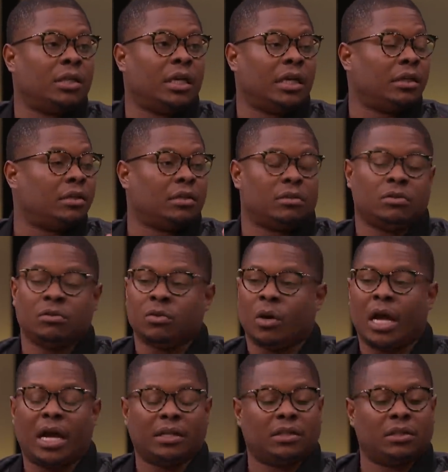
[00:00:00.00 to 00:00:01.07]
Like, you know,
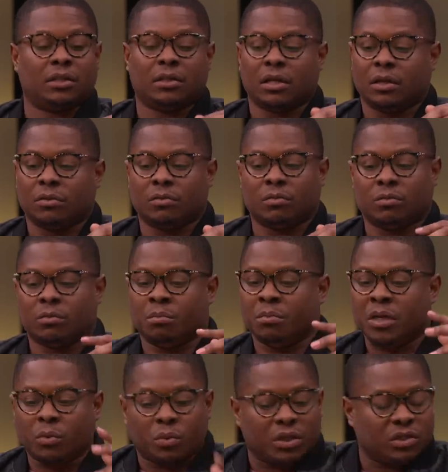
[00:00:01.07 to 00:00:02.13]
I had to
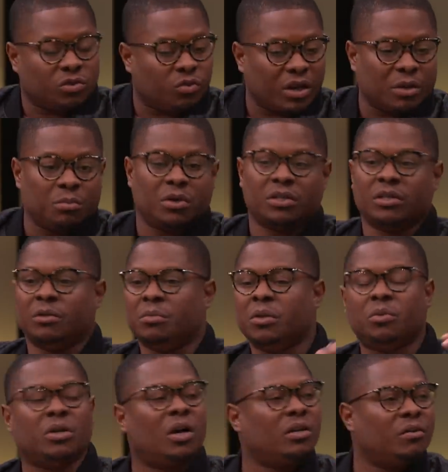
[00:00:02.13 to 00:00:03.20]
meet with his grandmother and meet
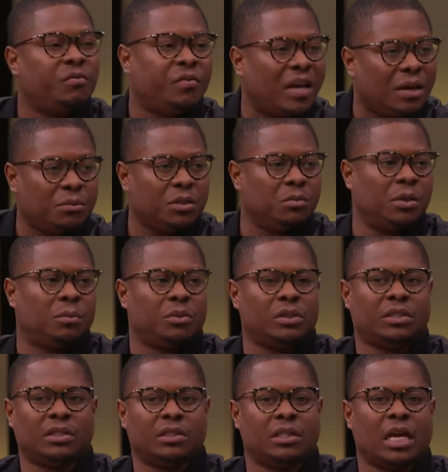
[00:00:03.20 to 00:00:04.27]
with all the family
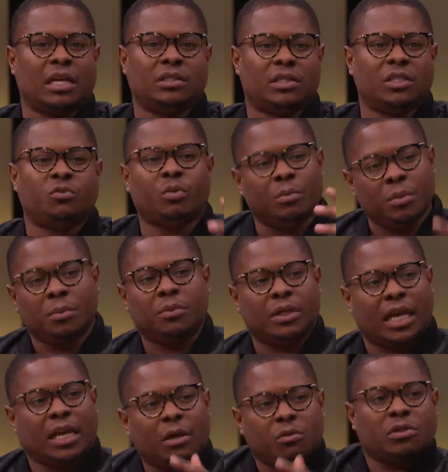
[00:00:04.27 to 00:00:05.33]
members and, and just remember
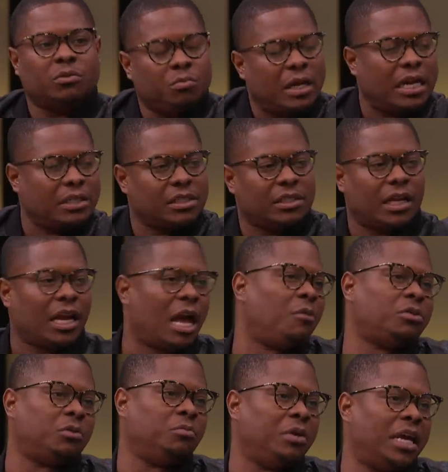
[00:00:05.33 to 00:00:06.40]
that he was a man just like I
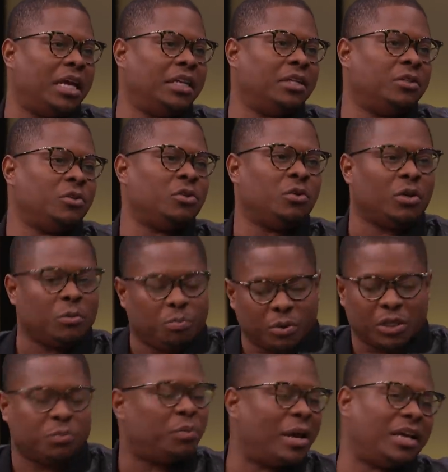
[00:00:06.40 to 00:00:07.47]
was a man. And, you know, he
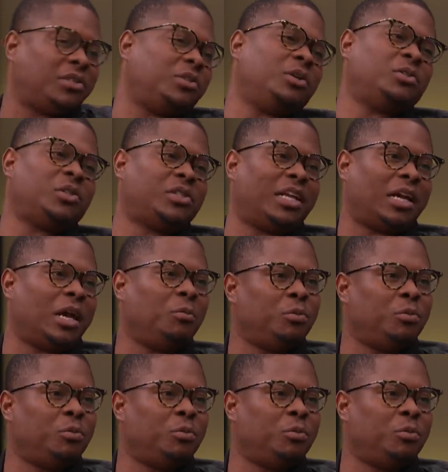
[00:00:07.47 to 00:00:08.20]
put his pants on just like I